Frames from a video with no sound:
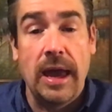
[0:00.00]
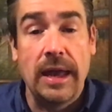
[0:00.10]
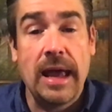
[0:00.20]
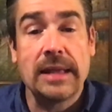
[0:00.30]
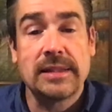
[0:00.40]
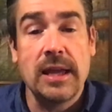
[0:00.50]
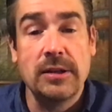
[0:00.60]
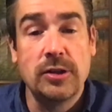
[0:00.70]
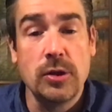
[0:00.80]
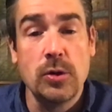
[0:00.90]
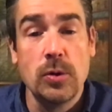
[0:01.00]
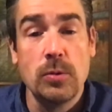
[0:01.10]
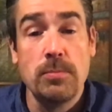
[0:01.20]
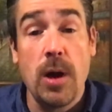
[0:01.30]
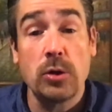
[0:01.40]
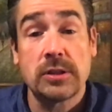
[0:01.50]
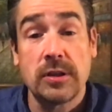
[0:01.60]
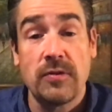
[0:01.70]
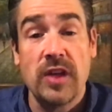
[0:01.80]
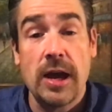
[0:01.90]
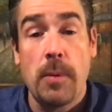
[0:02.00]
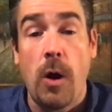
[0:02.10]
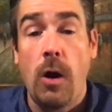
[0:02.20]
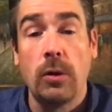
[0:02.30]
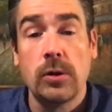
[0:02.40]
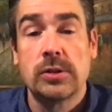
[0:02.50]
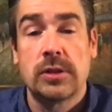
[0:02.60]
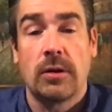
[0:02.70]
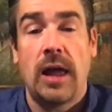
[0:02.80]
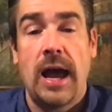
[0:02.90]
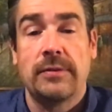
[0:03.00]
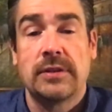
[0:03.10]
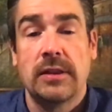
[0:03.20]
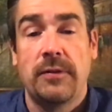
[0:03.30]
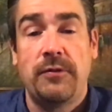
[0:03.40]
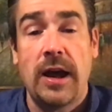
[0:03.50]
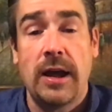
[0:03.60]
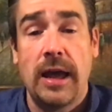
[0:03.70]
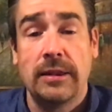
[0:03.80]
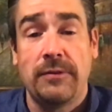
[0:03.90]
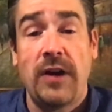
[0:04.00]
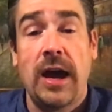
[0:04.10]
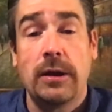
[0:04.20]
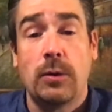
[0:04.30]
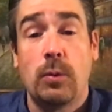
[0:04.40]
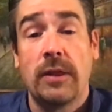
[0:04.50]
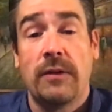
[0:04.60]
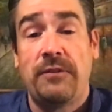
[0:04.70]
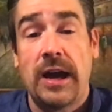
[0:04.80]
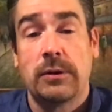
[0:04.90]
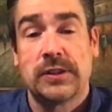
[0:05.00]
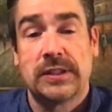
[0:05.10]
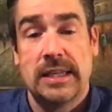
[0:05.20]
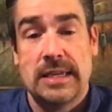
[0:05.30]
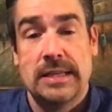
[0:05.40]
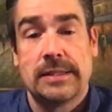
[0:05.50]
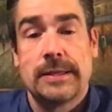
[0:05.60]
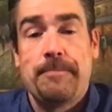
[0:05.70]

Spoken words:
And as they do, most of them all lose their lives. And one of the final scenes,